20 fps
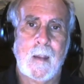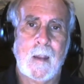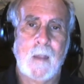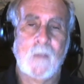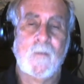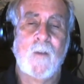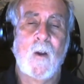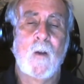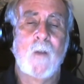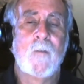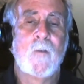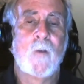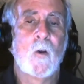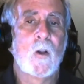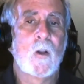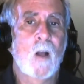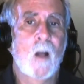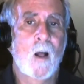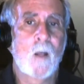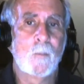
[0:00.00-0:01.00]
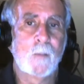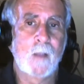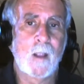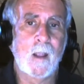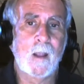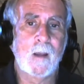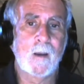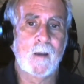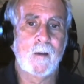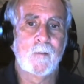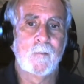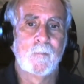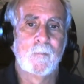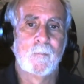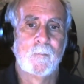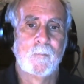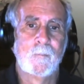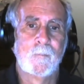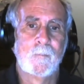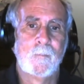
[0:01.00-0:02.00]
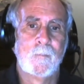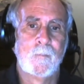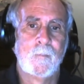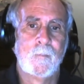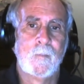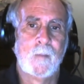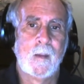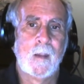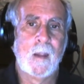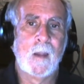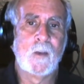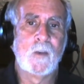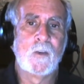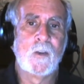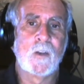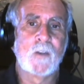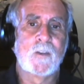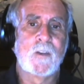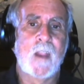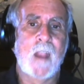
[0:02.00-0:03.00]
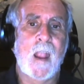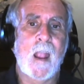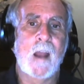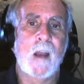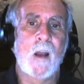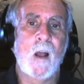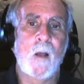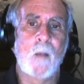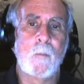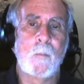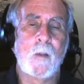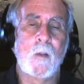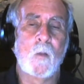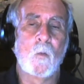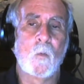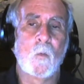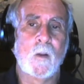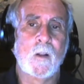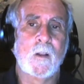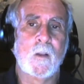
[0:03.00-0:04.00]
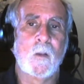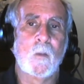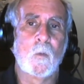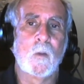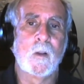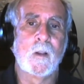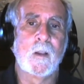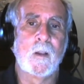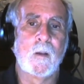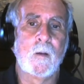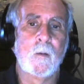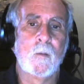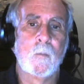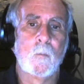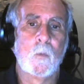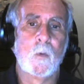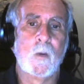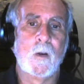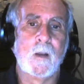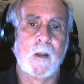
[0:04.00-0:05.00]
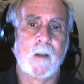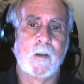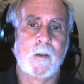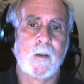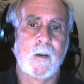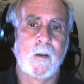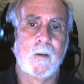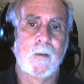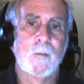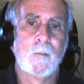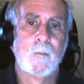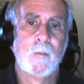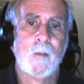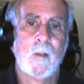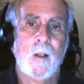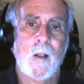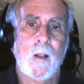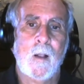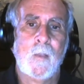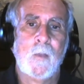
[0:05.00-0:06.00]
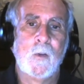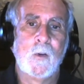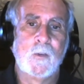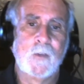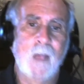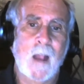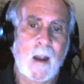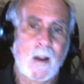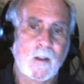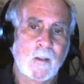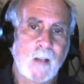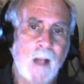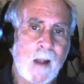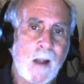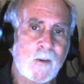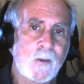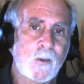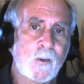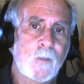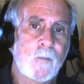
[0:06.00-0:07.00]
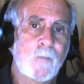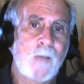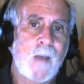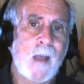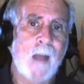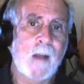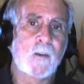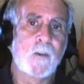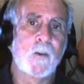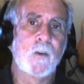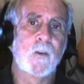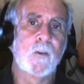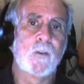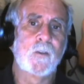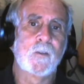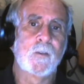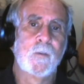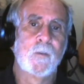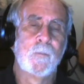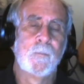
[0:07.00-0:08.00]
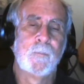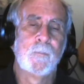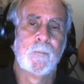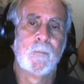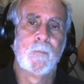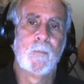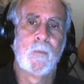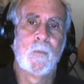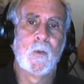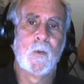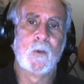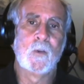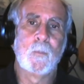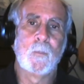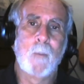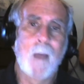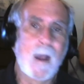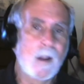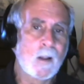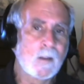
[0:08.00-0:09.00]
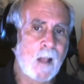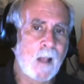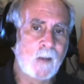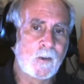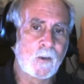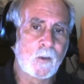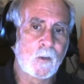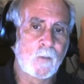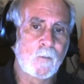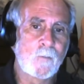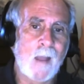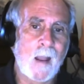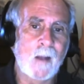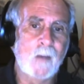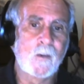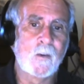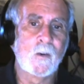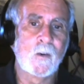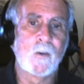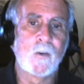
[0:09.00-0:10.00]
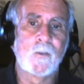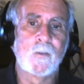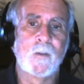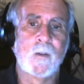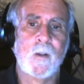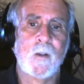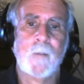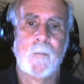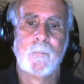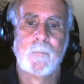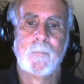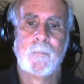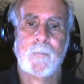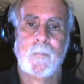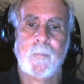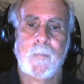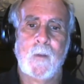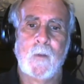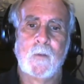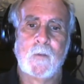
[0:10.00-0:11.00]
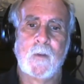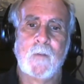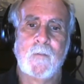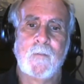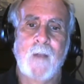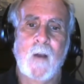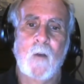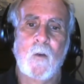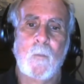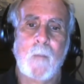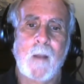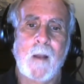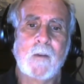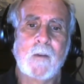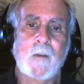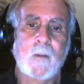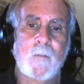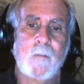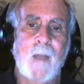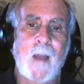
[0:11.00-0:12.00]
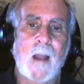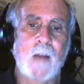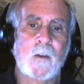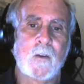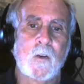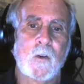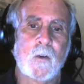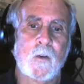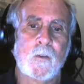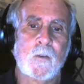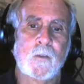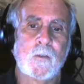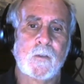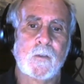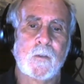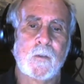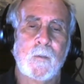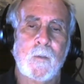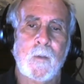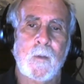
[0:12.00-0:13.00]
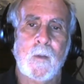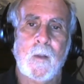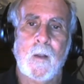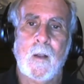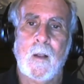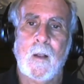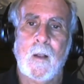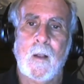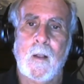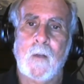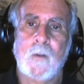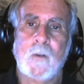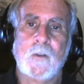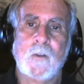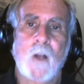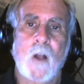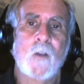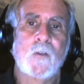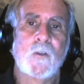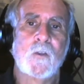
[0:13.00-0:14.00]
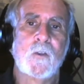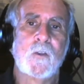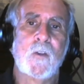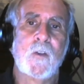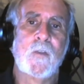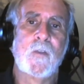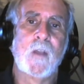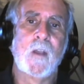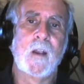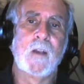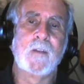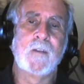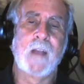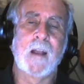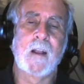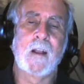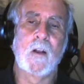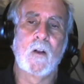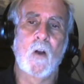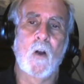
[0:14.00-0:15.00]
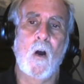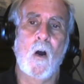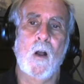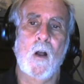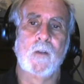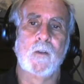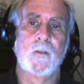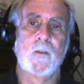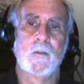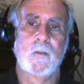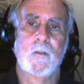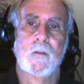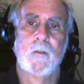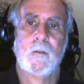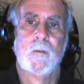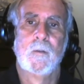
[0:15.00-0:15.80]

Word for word: is very, very complicated. It just cannot be really, really predicted. There's psychological factors, there's biological factors, there's environmental factors, there's all sorts of things that can cause